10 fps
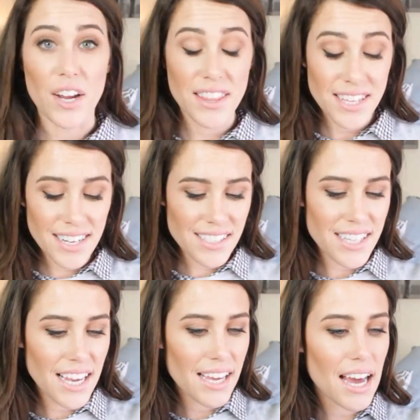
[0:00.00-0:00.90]
All right the next
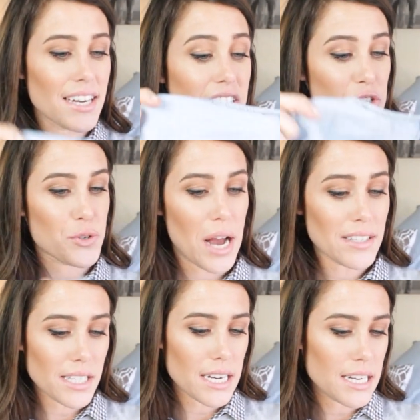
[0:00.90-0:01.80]
thing I got is a
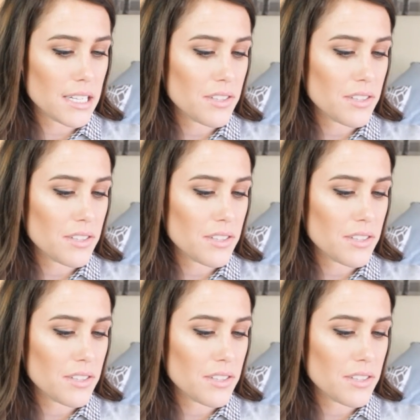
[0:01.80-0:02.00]
dress and it